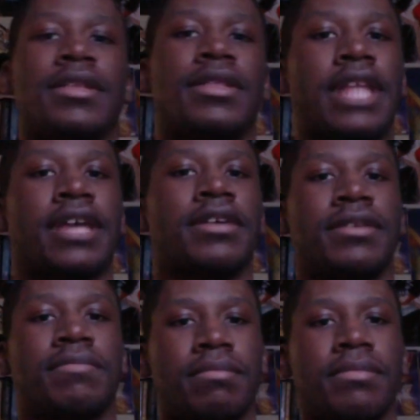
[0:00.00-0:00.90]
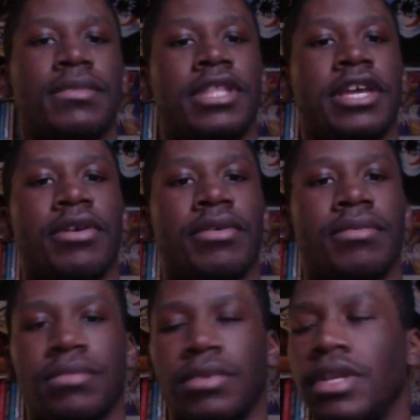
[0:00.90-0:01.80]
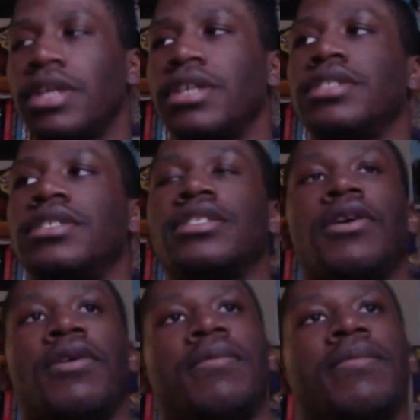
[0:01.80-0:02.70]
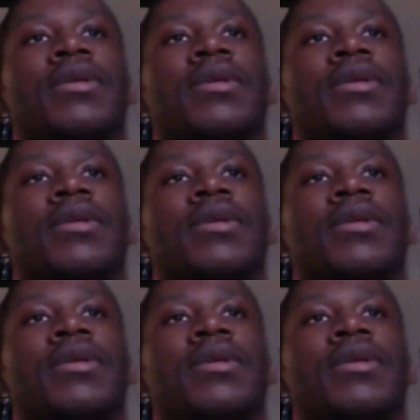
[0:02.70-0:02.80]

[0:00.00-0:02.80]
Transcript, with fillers: like clear. So